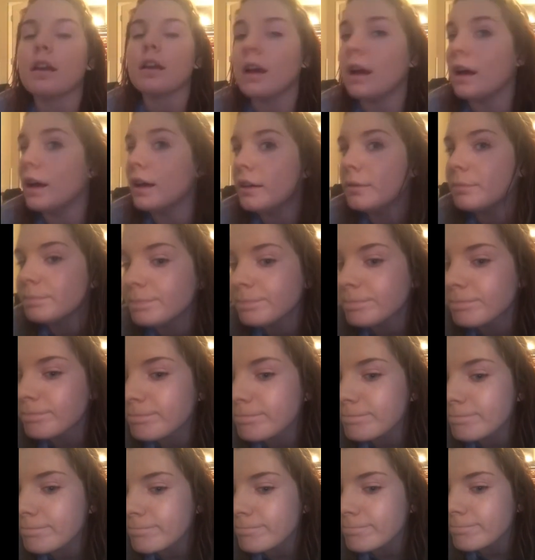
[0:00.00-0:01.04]

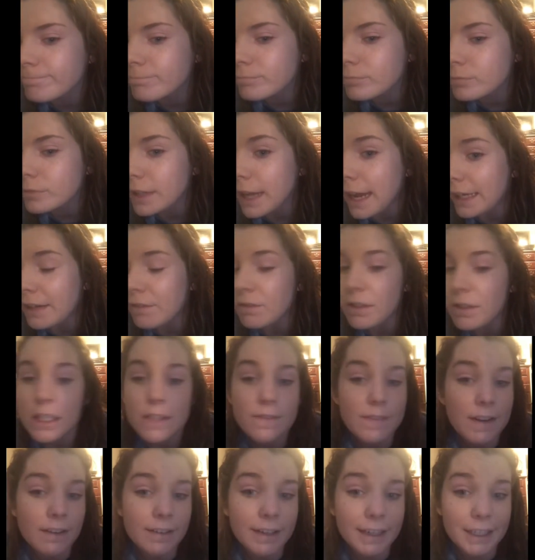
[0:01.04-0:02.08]
I'd give
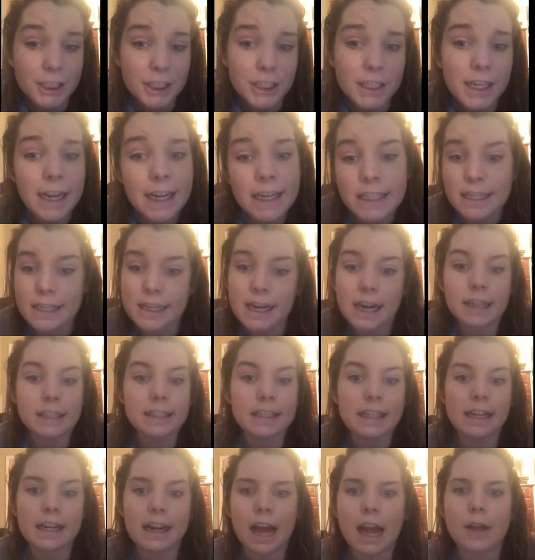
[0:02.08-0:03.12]
this foundation a 10 out
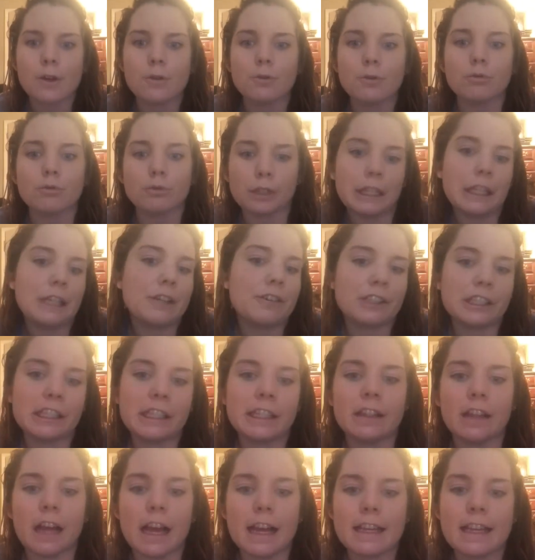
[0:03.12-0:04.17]
of 10. I really,
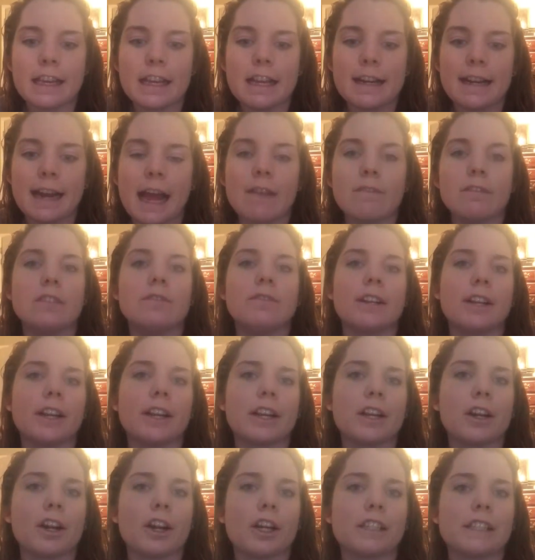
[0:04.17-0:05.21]
really like it, and I have a
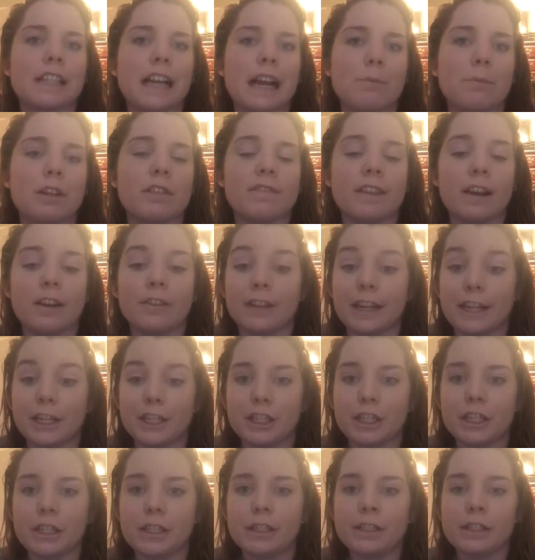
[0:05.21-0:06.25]
very hard time with
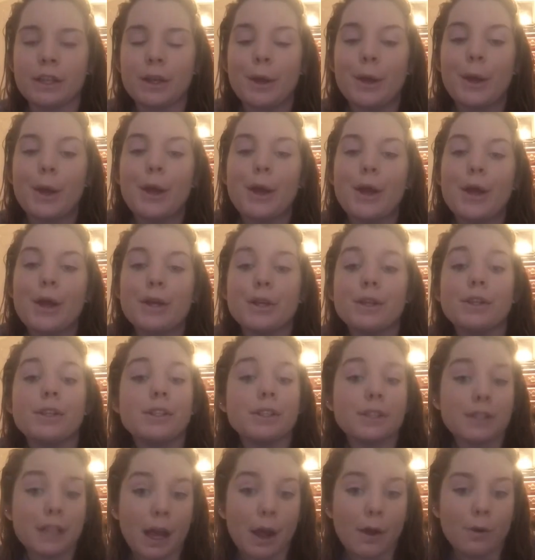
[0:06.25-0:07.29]
foundations.
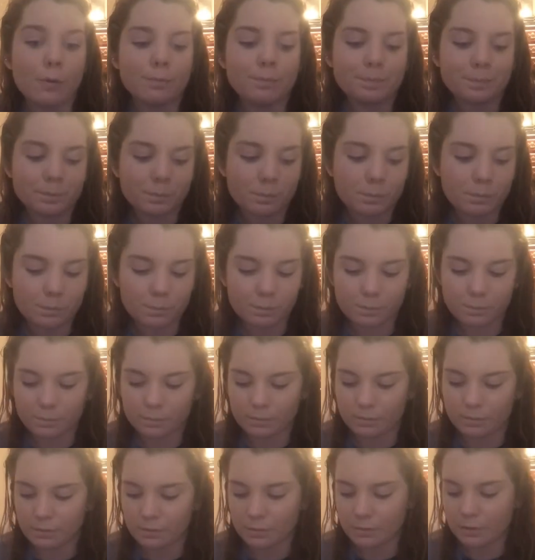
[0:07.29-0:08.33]
So,
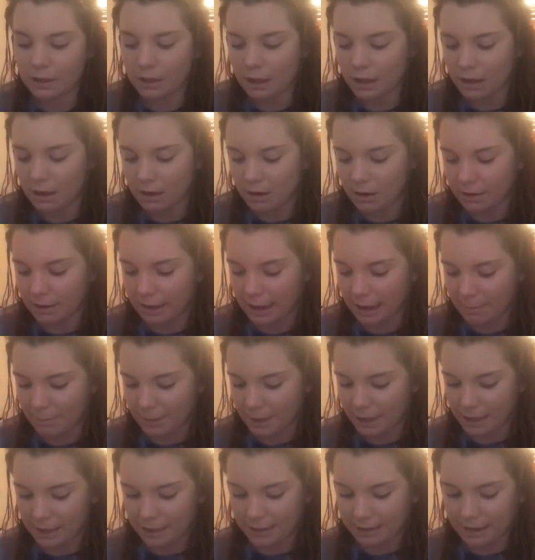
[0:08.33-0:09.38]
that
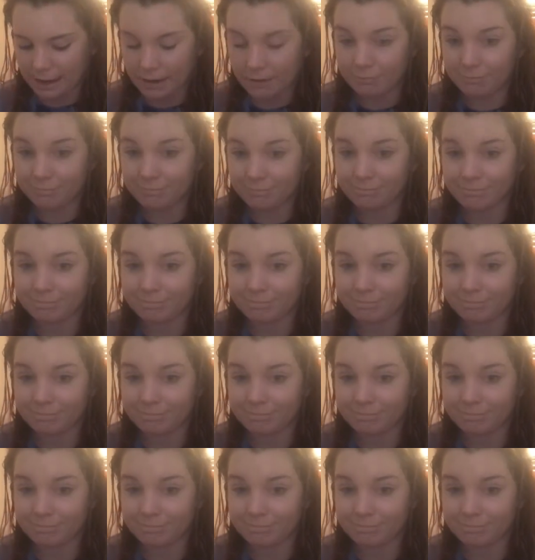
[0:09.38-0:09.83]
being said,